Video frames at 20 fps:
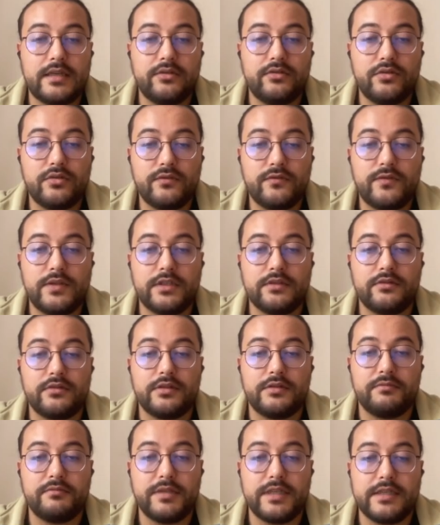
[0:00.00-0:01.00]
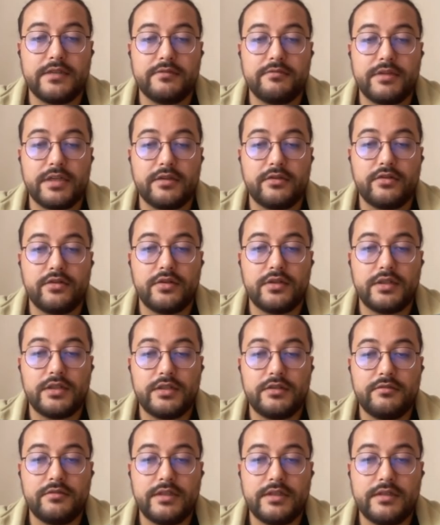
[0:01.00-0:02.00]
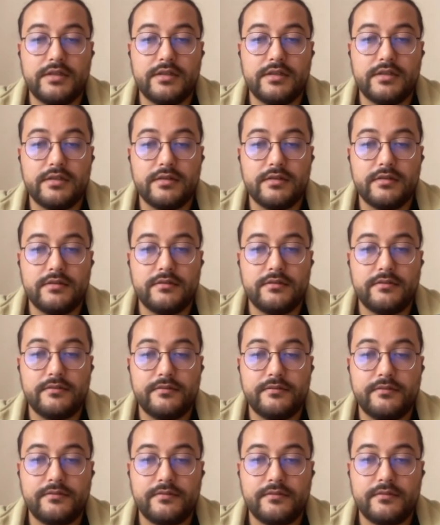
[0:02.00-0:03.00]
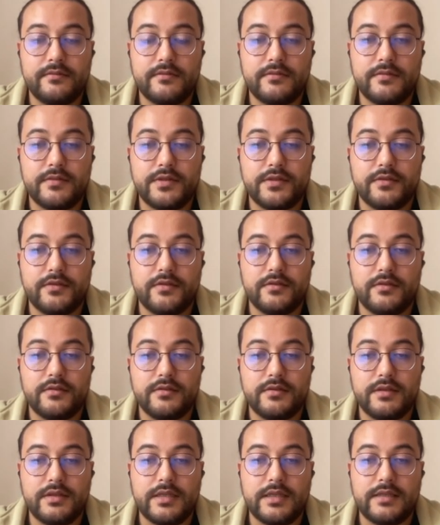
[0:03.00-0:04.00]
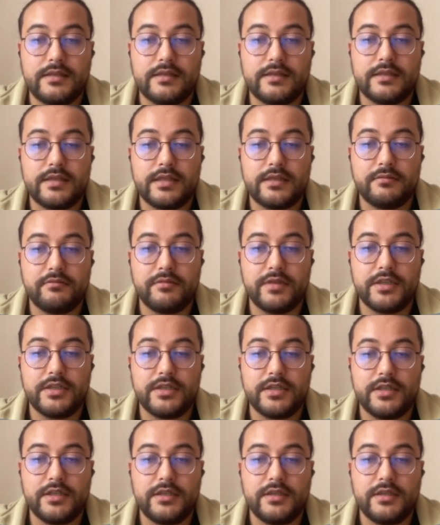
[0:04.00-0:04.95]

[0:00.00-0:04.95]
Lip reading: don't want to replace my current image, so let's start matching.